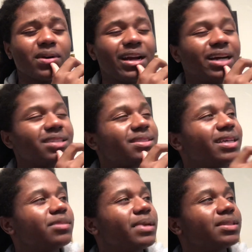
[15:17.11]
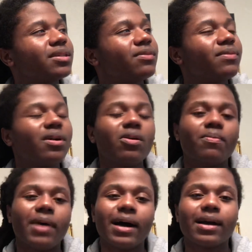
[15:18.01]
And I just said to myself, oh
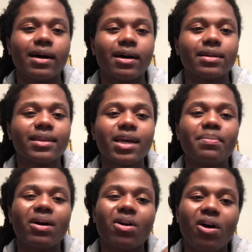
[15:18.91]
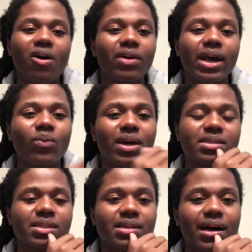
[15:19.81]
my God, think about all that
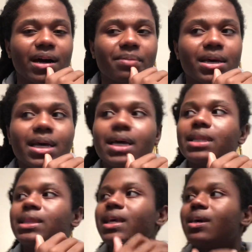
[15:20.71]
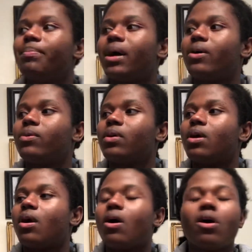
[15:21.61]
wasted time. Think about
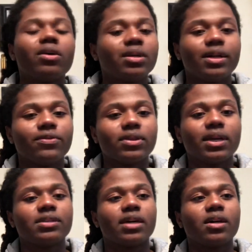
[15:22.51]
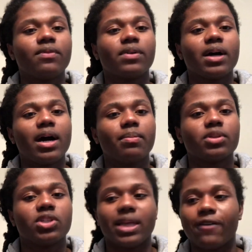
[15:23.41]
all the different things I could have
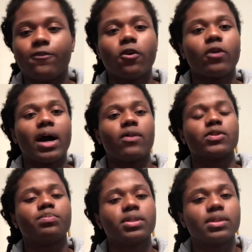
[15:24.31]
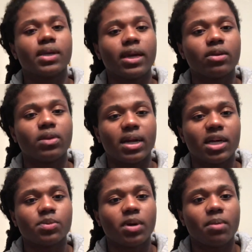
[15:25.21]
accomplished in that 4 hours put together that
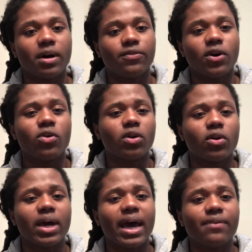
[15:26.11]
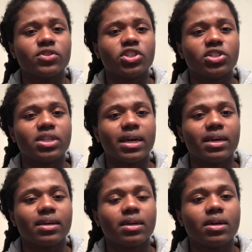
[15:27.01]
I spent on my phone on an average each day.